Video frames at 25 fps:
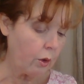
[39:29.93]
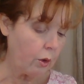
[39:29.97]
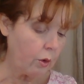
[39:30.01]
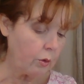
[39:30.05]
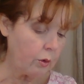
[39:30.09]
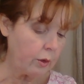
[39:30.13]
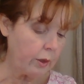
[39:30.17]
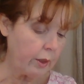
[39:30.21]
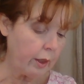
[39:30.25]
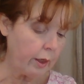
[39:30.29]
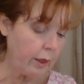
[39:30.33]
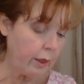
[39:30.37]

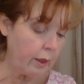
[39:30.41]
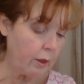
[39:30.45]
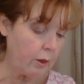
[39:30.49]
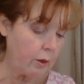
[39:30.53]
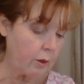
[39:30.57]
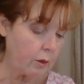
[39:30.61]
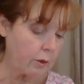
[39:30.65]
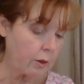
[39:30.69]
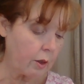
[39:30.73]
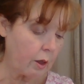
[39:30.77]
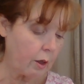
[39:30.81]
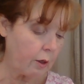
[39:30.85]
only
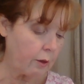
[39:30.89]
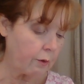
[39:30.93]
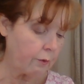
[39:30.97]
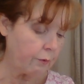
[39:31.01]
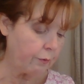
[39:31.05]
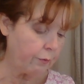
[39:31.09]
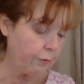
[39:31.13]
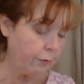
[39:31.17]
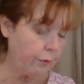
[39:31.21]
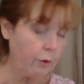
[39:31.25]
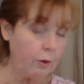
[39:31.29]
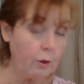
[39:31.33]
held on
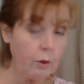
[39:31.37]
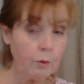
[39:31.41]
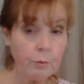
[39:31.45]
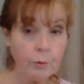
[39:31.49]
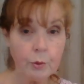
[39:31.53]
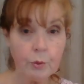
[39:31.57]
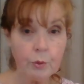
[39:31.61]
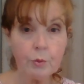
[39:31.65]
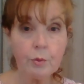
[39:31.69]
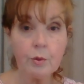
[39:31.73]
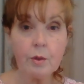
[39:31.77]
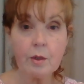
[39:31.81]
full
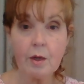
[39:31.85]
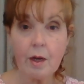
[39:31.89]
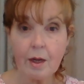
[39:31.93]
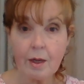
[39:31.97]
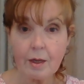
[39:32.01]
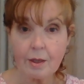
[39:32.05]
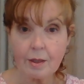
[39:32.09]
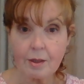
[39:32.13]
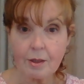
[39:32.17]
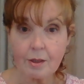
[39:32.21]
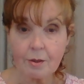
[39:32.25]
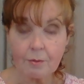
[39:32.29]
moon
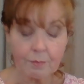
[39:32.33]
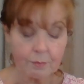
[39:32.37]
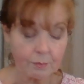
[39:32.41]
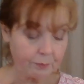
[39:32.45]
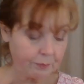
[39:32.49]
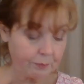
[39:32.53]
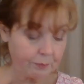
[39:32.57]
nights.